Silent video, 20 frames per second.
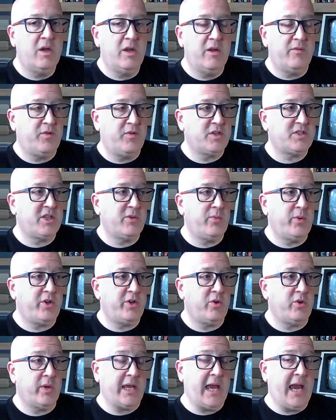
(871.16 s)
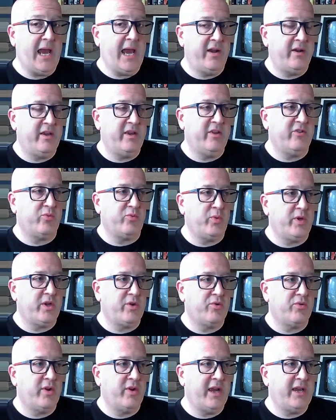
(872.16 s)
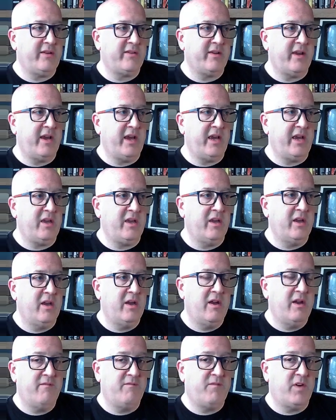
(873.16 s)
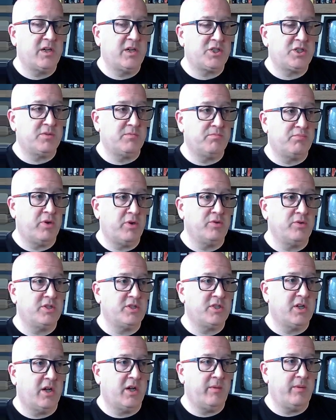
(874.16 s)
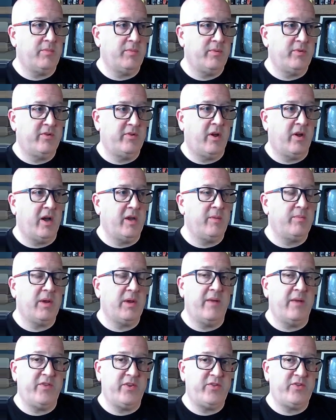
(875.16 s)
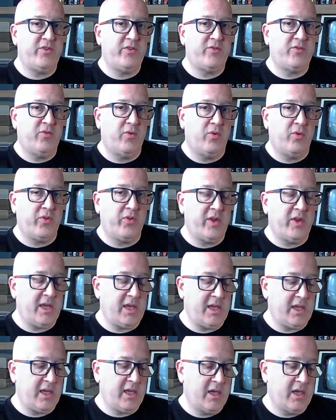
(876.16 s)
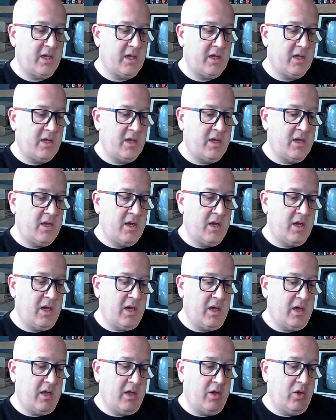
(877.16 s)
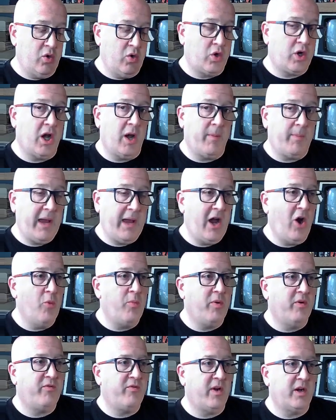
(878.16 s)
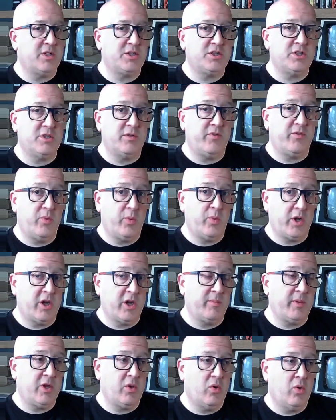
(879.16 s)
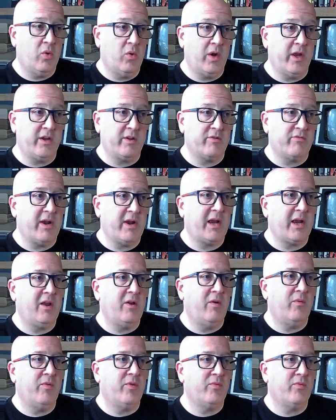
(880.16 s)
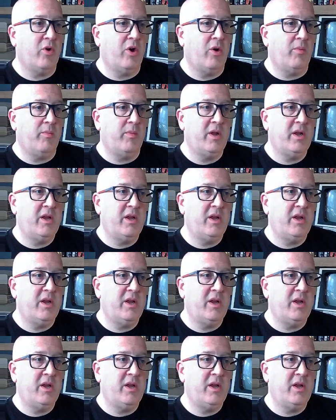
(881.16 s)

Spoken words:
The first thing we do again is we create a function prototype type, and this is for the lookup helper function that we're going to be calling directly on the ROM.